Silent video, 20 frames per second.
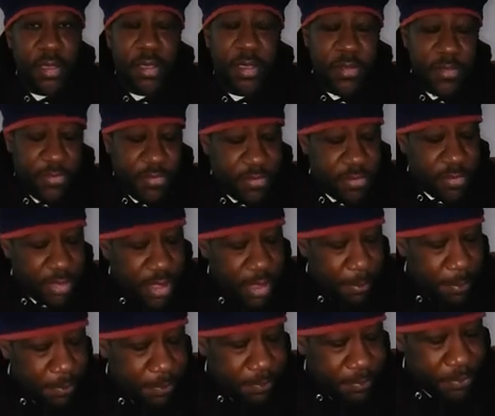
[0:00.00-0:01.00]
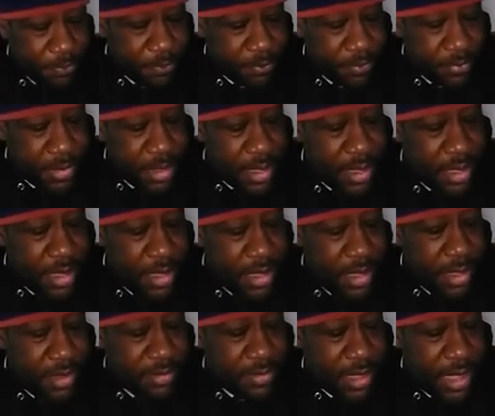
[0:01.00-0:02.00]
Slup,
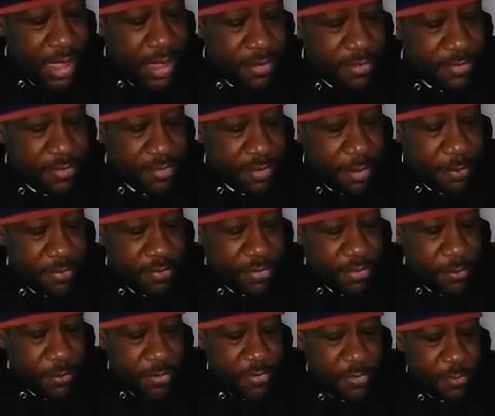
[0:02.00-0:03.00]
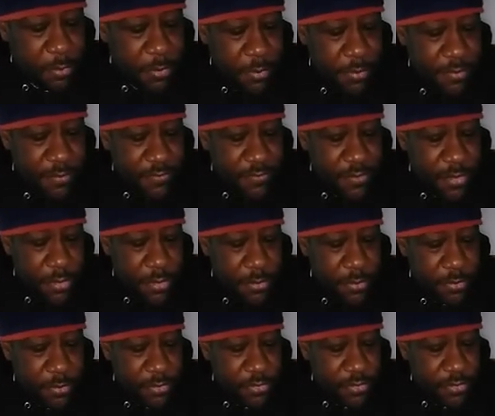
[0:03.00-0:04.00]
Down slips the
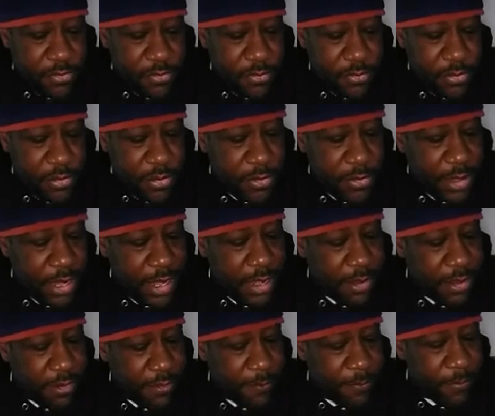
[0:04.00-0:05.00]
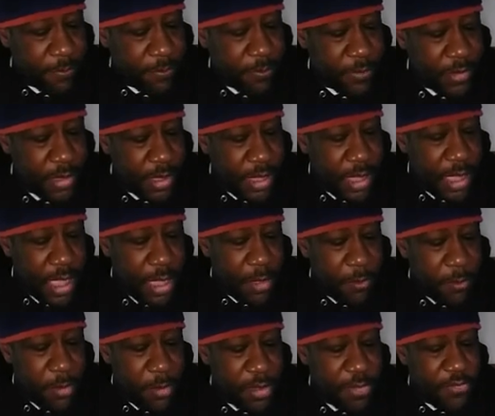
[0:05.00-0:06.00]
whisper-phone to your ear,
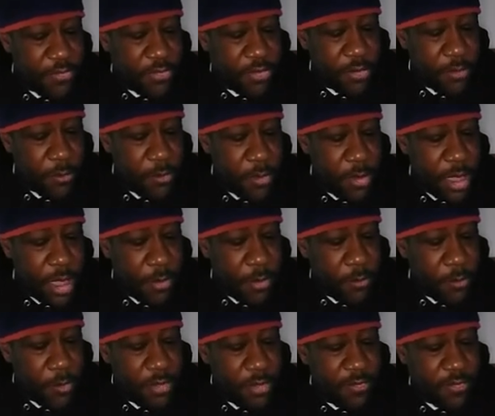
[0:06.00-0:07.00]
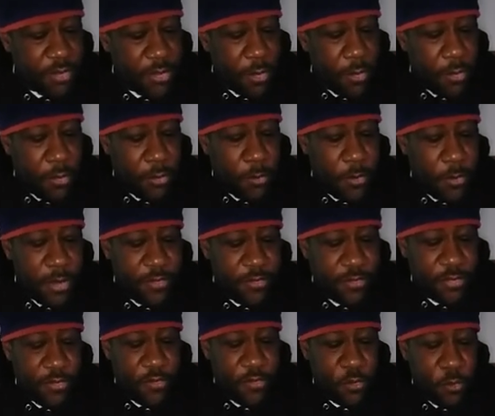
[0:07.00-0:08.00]
and once the old
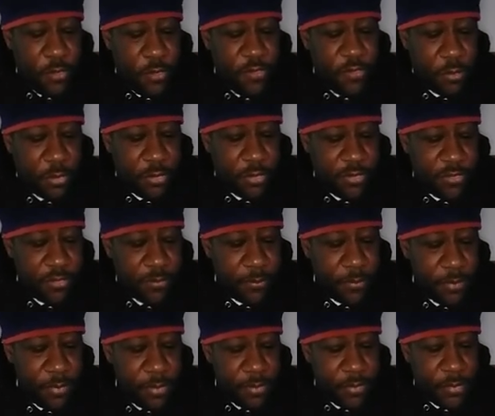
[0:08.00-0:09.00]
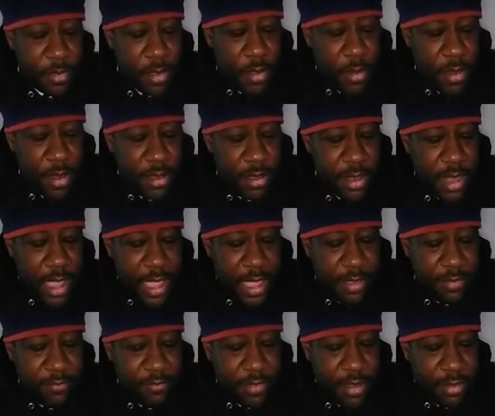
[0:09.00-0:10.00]
onceler's whispers are not
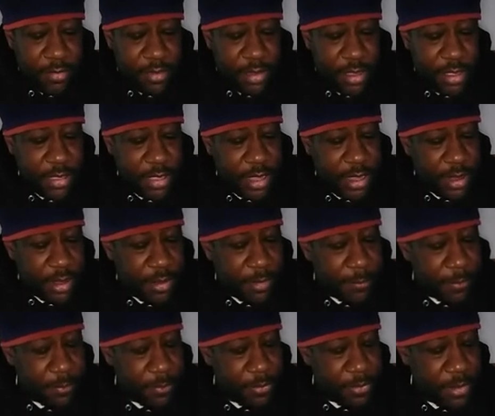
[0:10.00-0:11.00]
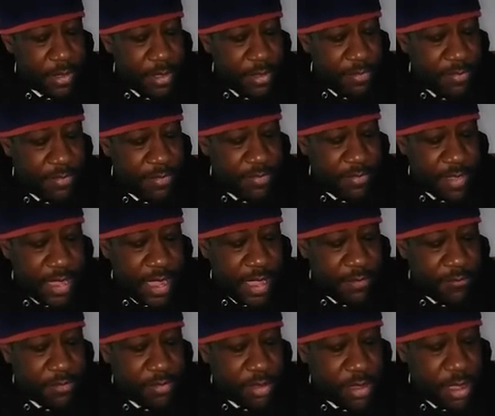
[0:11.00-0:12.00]
very clear, since they
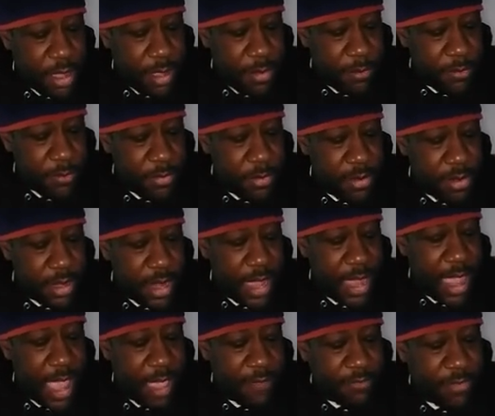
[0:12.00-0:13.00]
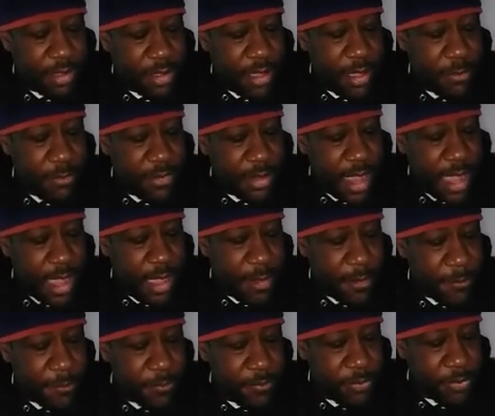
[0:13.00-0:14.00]
have to come
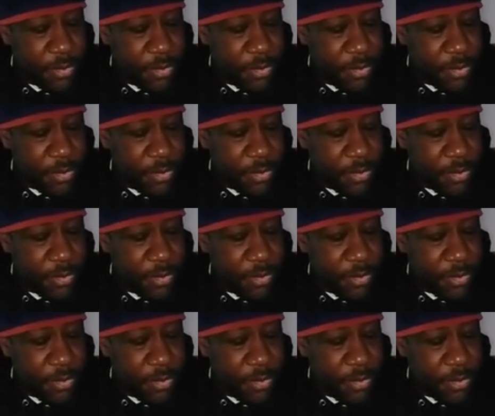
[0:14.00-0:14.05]
down